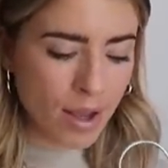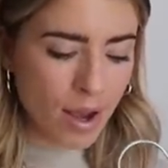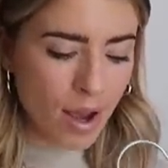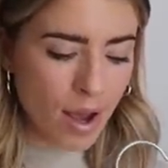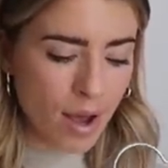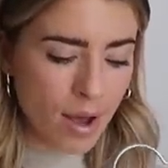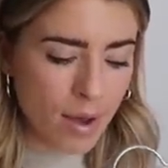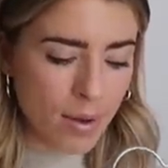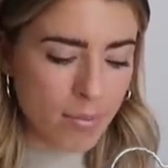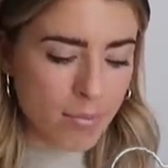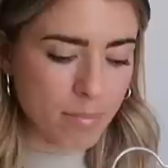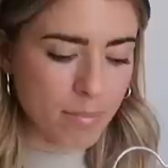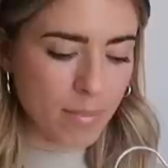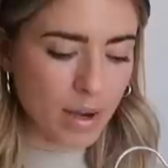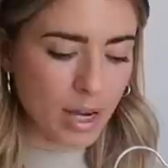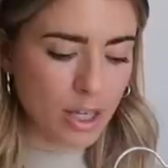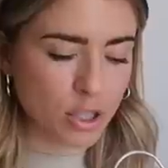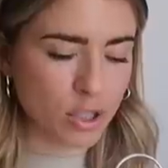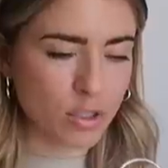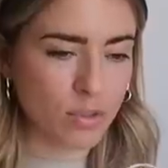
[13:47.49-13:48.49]
Um,
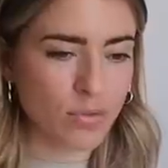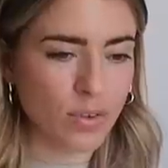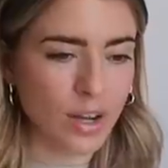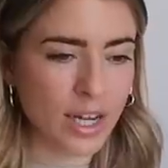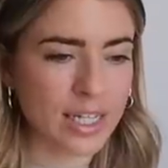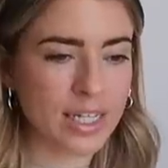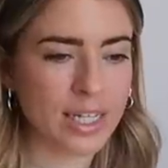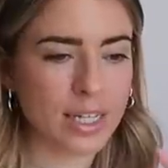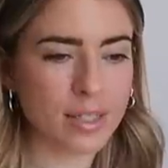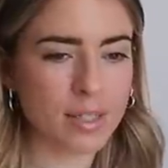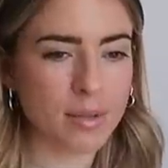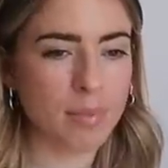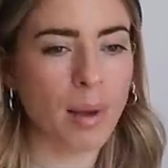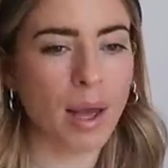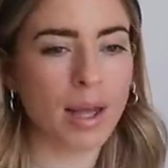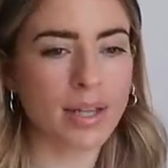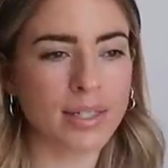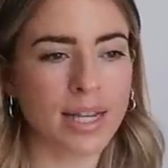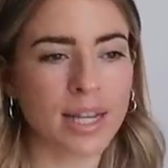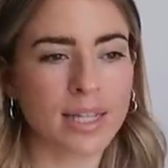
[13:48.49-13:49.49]
I just find it to,
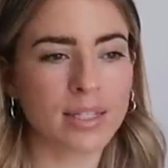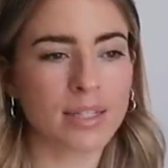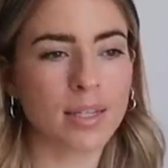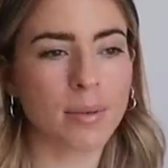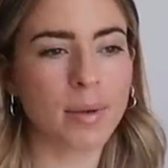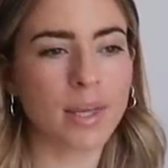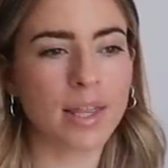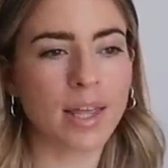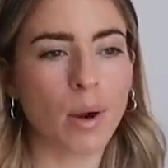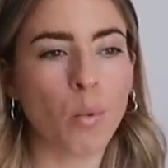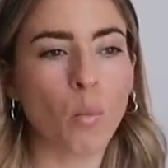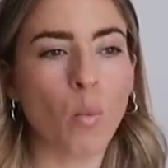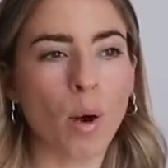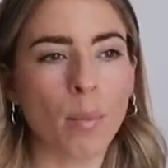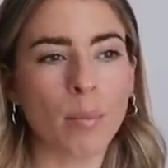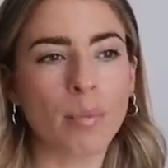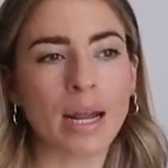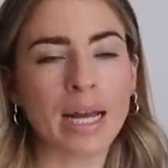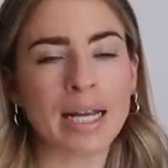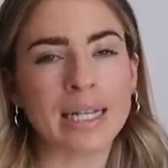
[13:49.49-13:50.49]
tends to be that
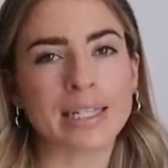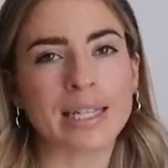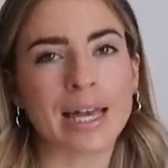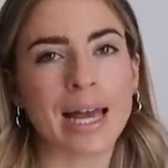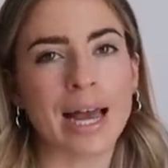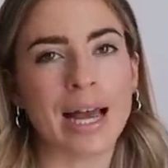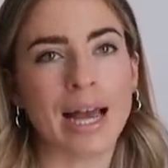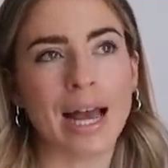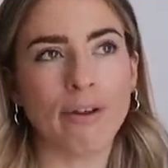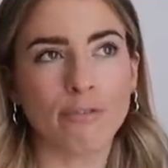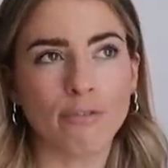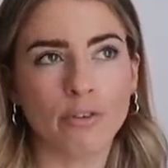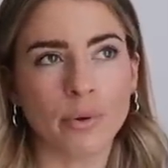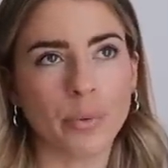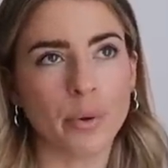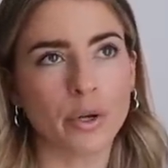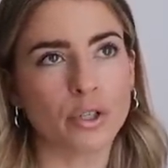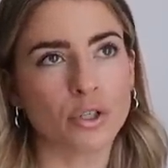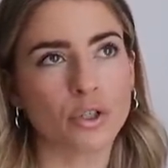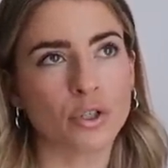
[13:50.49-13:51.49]
one place that
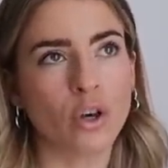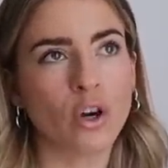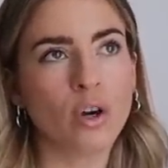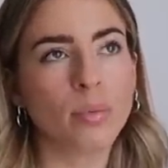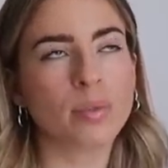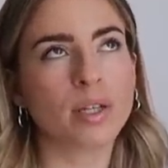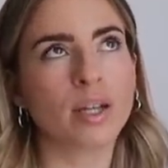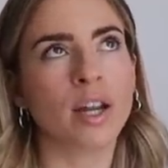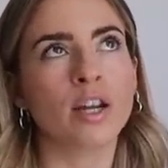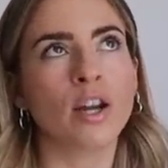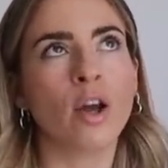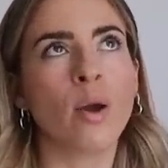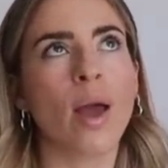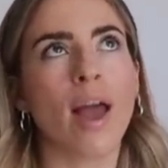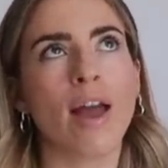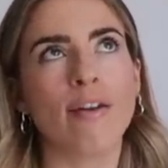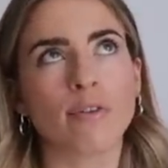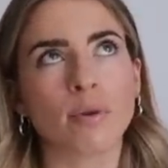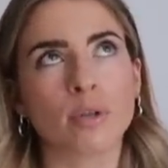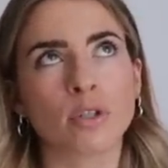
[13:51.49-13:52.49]
everyone shops. And I know
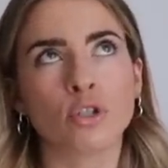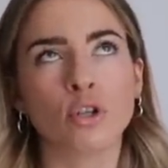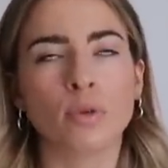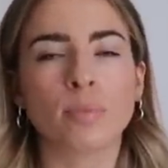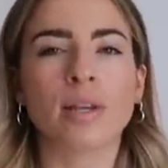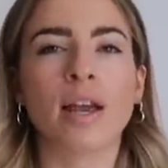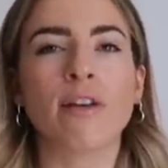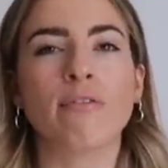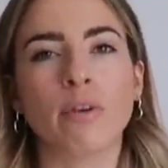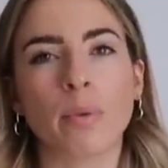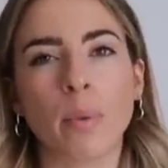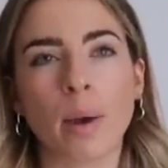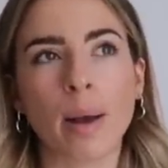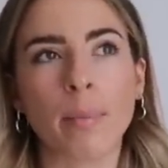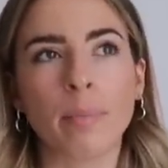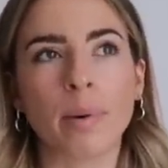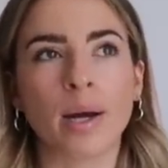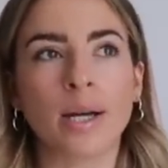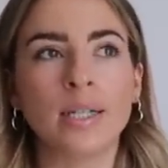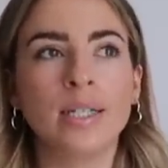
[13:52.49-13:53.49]
everyone shops everywhere,
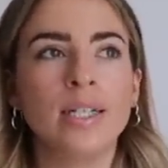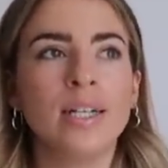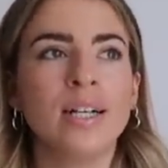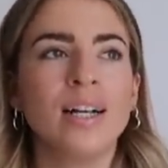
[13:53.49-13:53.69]
but